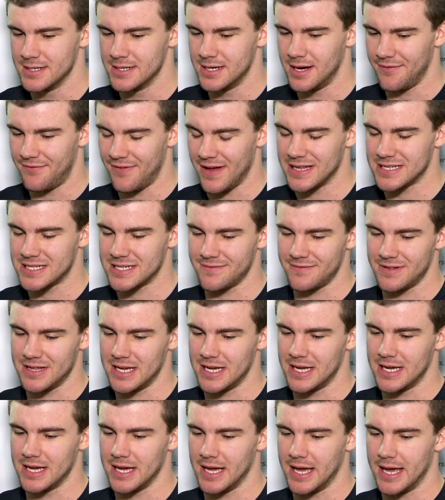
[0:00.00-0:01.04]

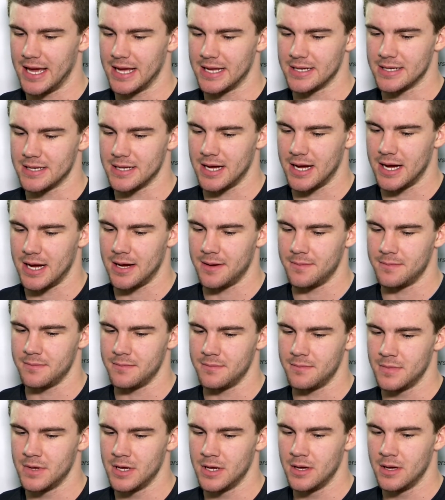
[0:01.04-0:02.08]
offensively. And um,
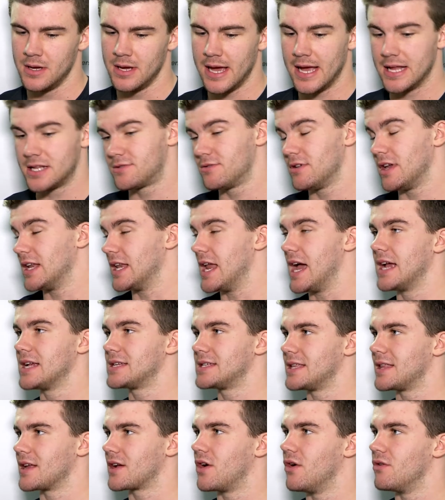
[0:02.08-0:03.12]
it's really
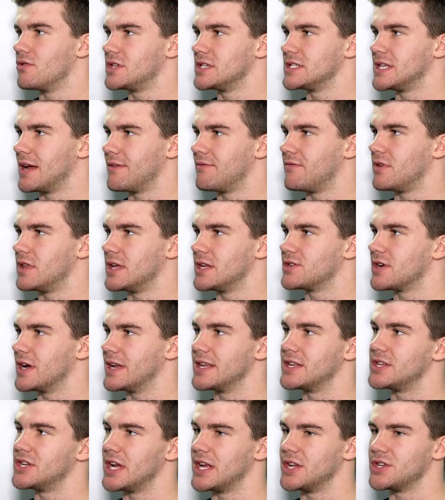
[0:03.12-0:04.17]
nice that the coaches haven't really tried
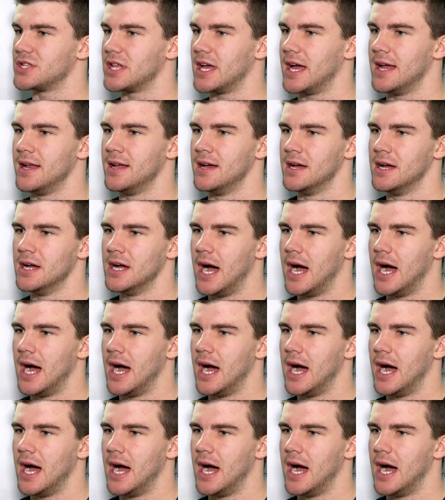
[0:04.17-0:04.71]
to change that.